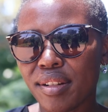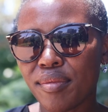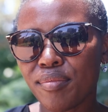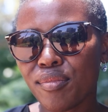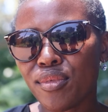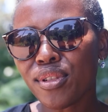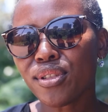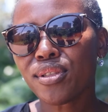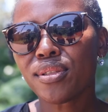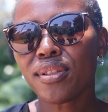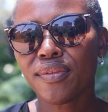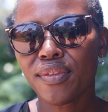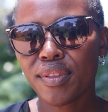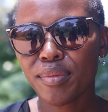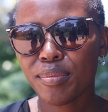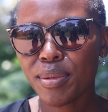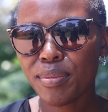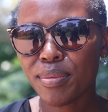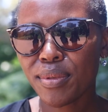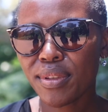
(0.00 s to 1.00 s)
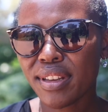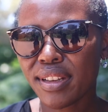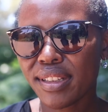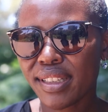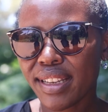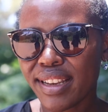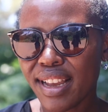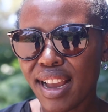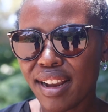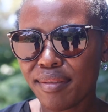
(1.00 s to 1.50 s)
most of the people, they
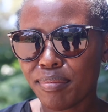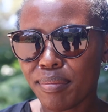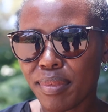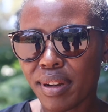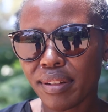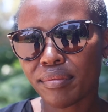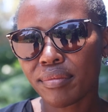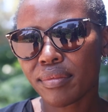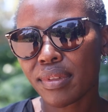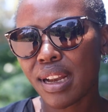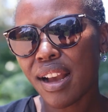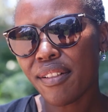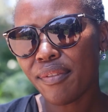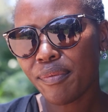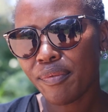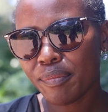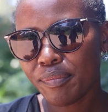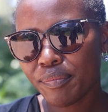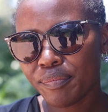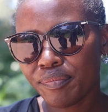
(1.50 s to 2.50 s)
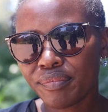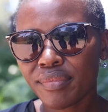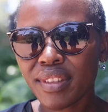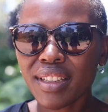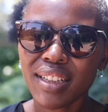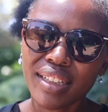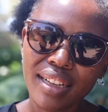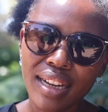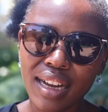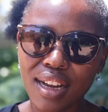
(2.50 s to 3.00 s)
say,
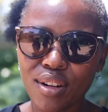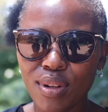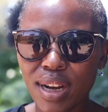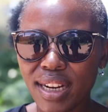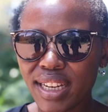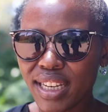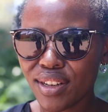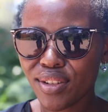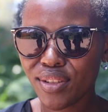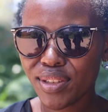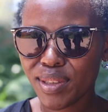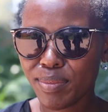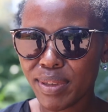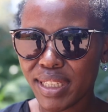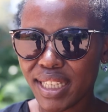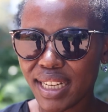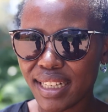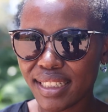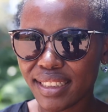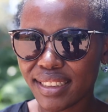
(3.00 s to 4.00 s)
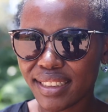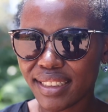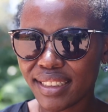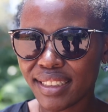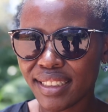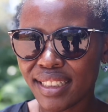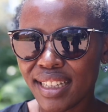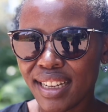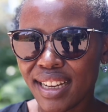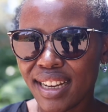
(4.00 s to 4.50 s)
I work in hospitality,
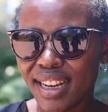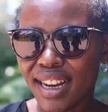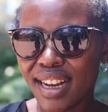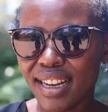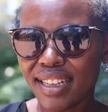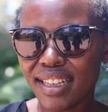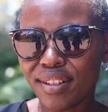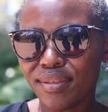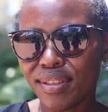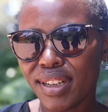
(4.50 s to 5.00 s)
mm-hmm. and I